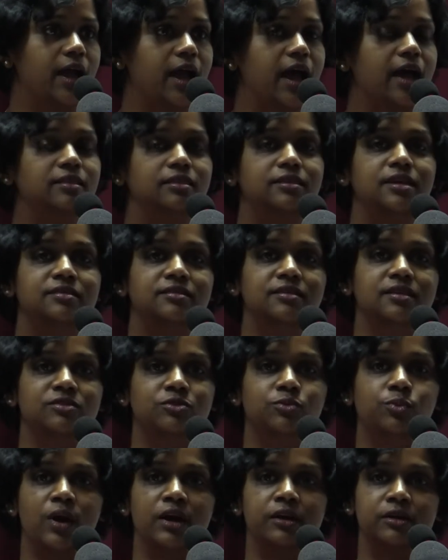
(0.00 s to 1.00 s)
And this is
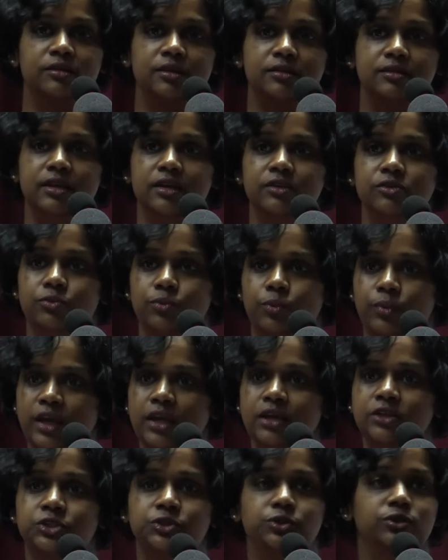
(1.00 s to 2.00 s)
one of the things we
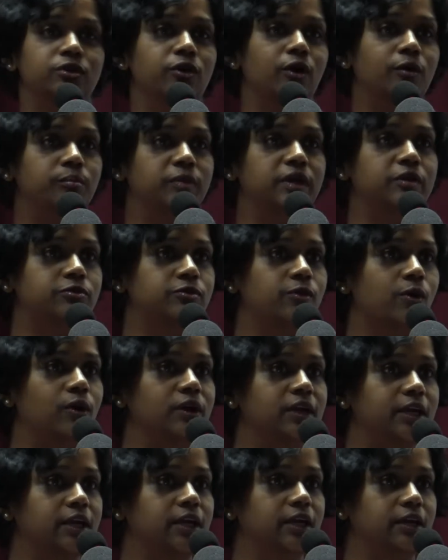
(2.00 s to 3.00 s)
should not be
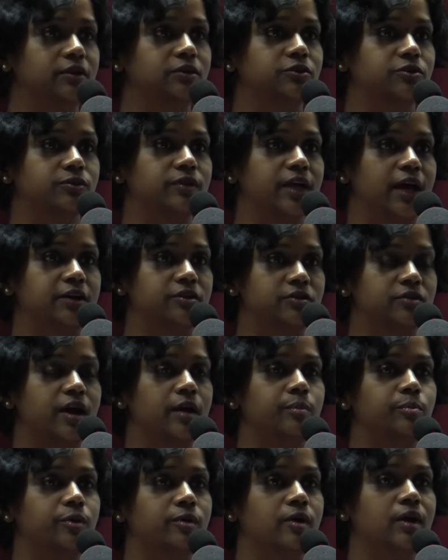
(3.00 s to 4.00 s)
falling into, that
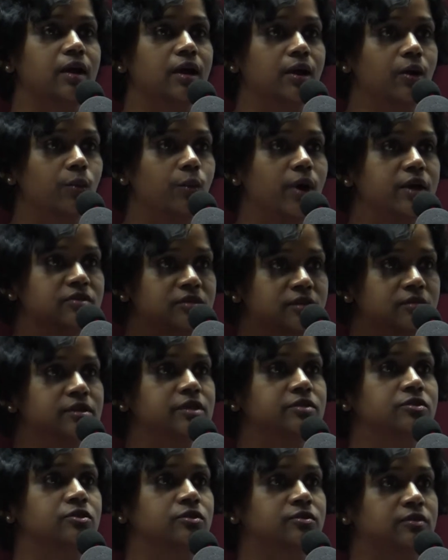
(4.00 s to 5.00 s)
trap of where
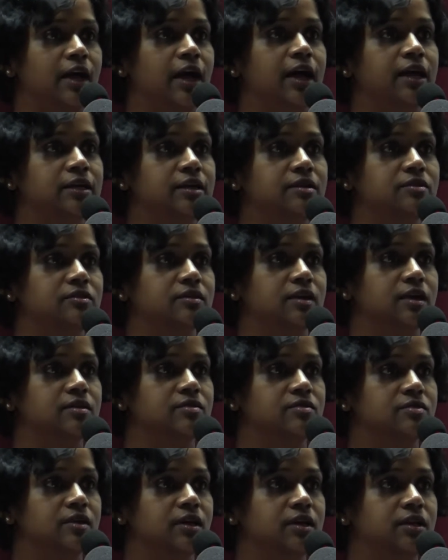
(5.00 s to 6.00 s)
civil society is
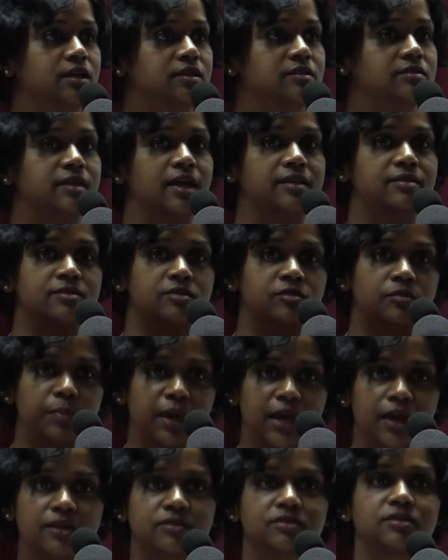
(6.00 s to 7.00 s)
concerned, is that
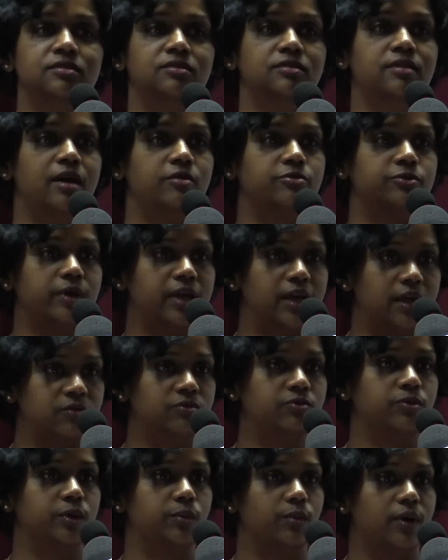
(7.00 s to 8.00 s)
space is there for
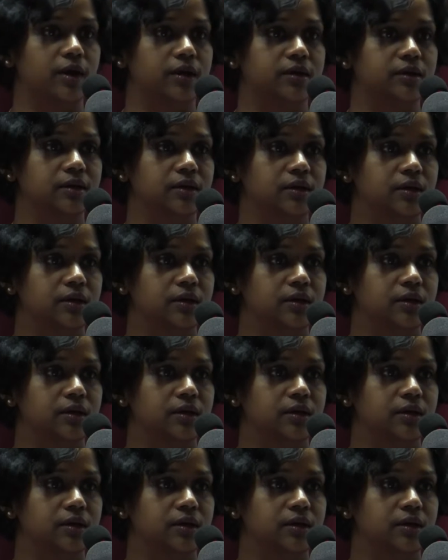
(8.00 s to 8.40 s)
everyone,